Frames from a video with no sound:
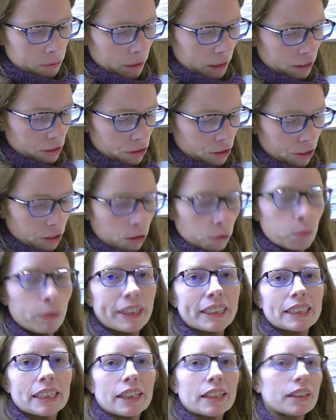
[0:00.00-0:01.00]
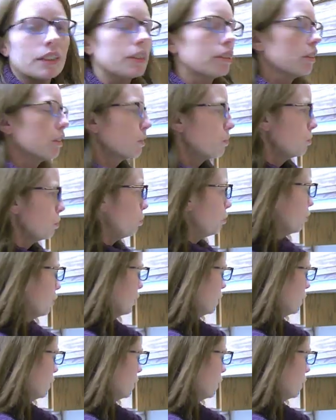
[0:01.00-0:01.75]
mixture, whisking until smooth.